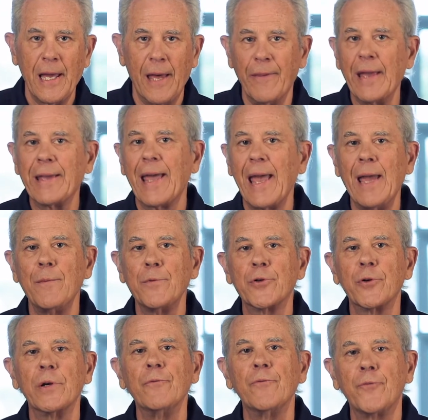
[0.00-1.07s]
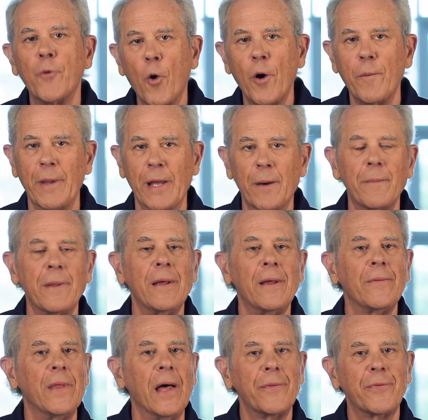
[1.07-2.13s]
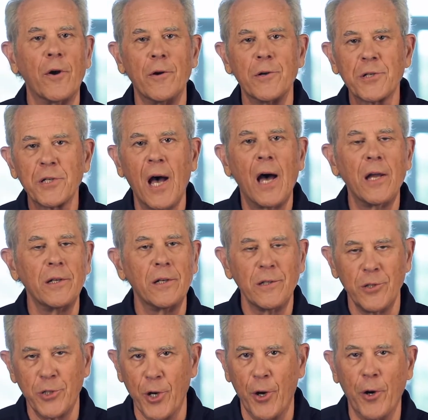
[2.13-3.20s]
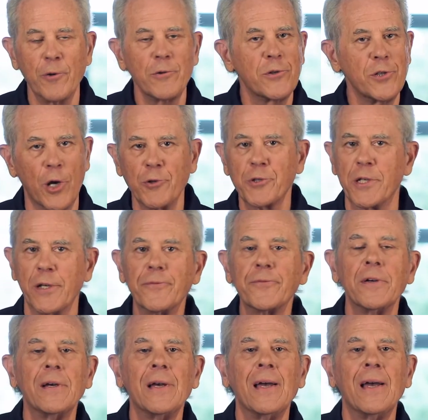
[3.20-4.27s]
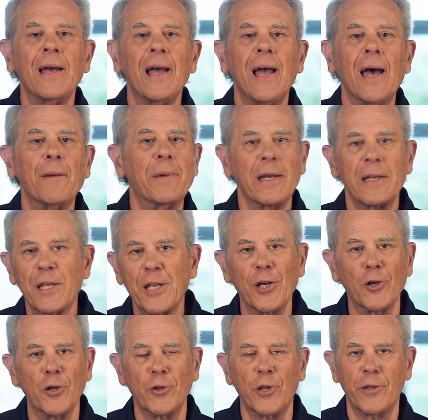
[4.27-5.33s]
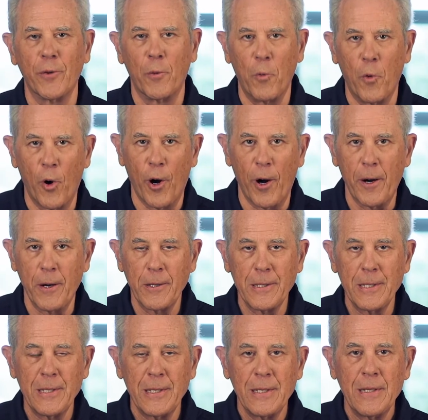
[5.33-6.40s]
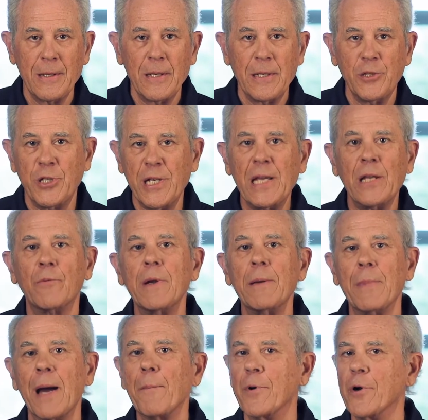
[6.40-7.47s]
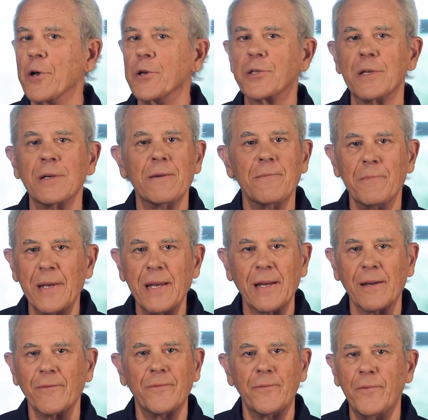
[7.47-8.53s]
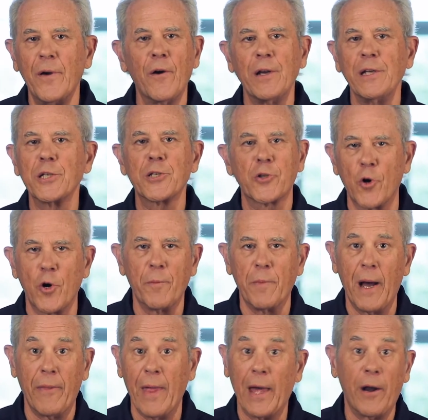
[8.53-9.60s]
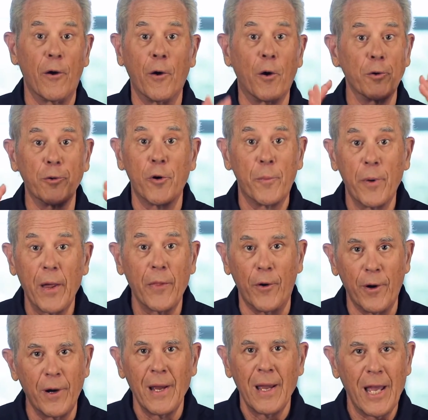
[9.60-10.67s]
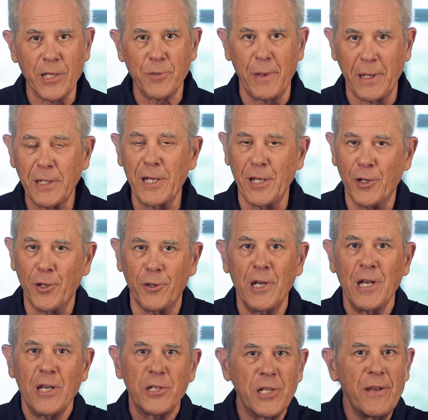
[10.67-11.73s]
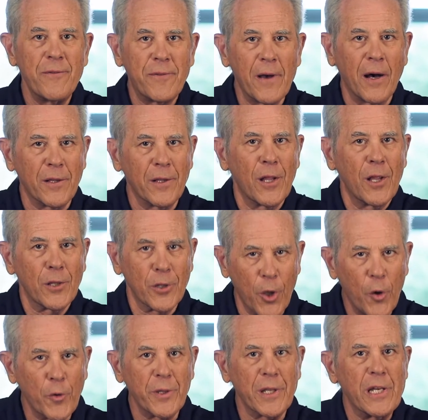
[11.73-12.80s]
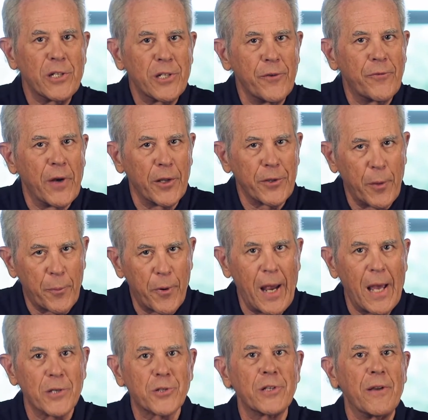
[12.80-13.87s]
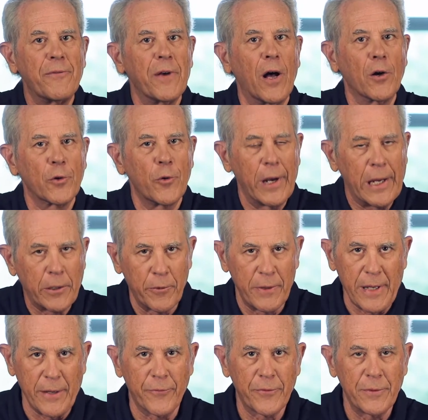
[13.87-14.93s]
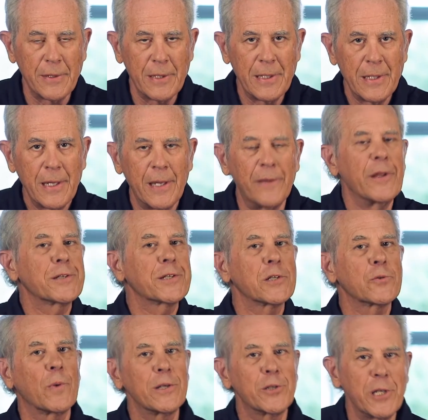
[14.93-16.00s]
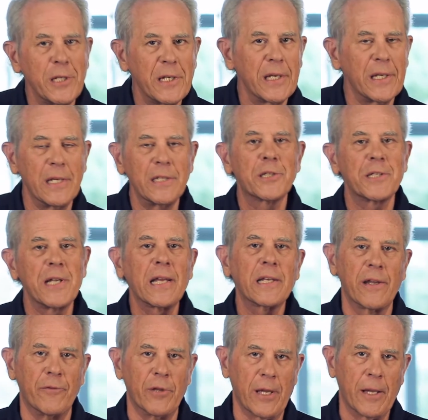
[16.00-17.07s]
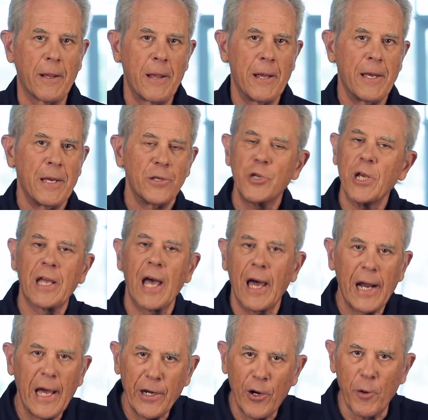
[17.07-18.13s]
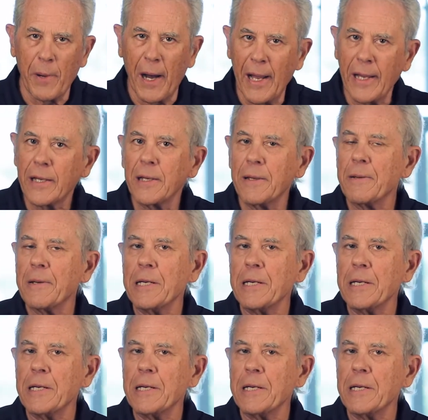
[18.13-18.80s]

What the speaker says: And they came to inform them that their son, Joseph, had been killed at the war. Jean remembers being very disturbed by that. Her older brother has been killed. She felt lonely. She felt depressed. She felt great grief. And this is what she did instinctively. She got on her bike.